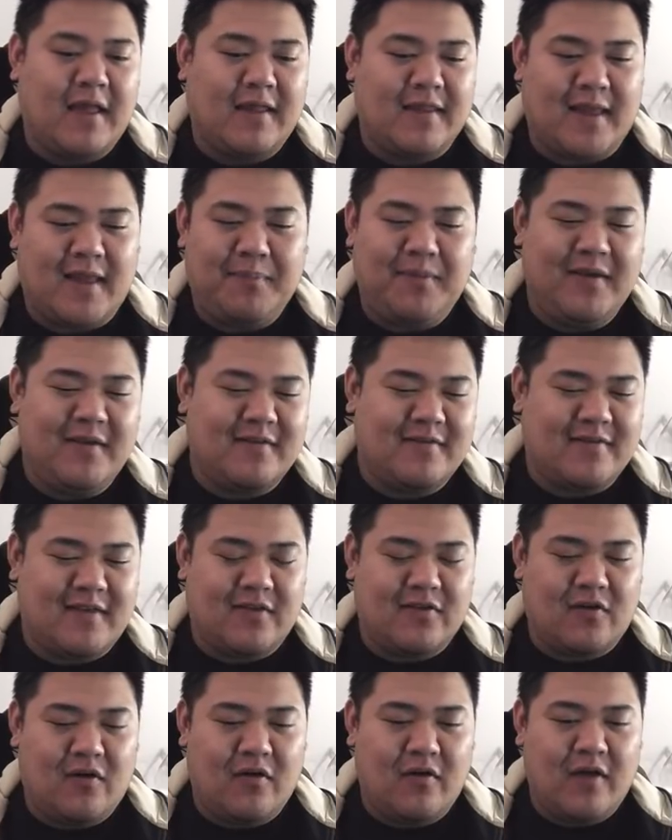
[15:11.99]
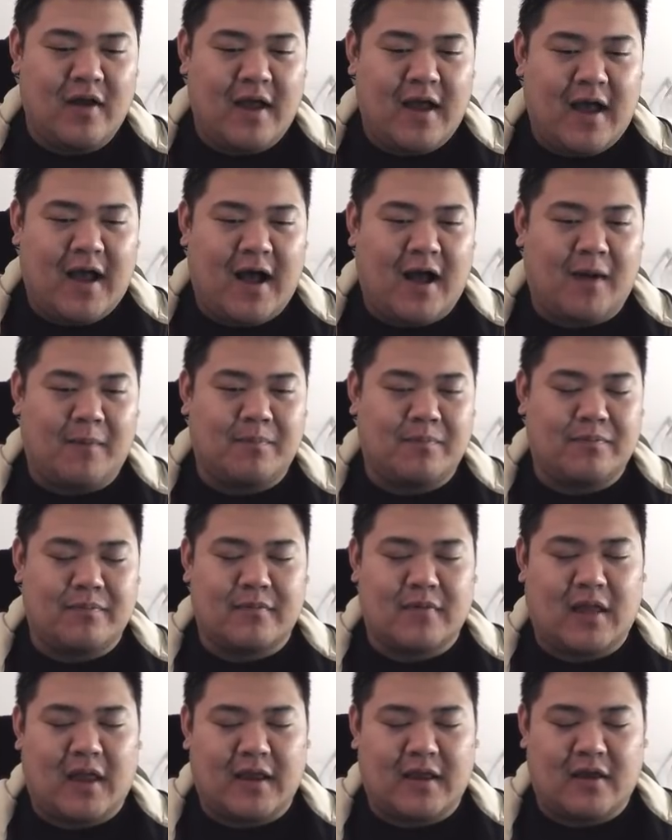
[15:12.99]
That being said, though,
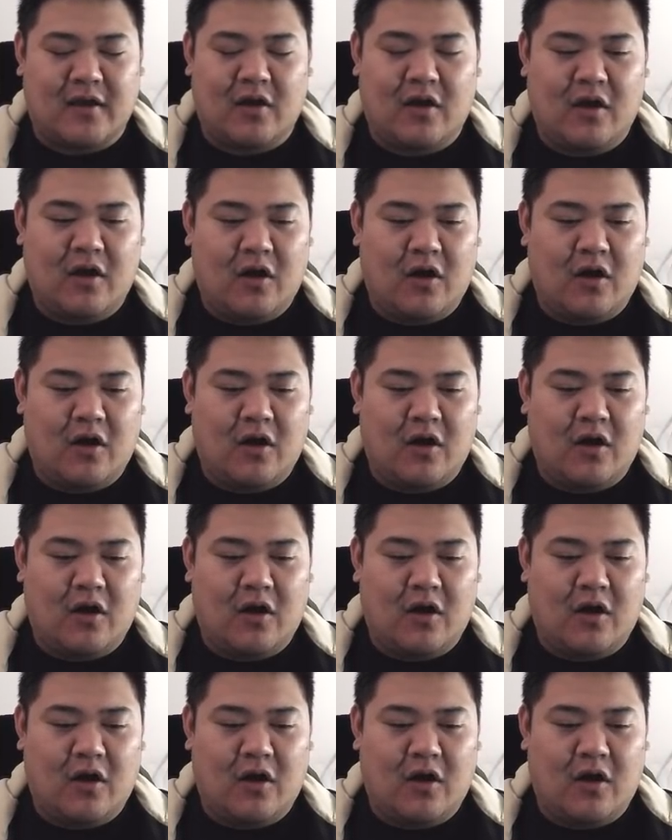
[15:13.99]
like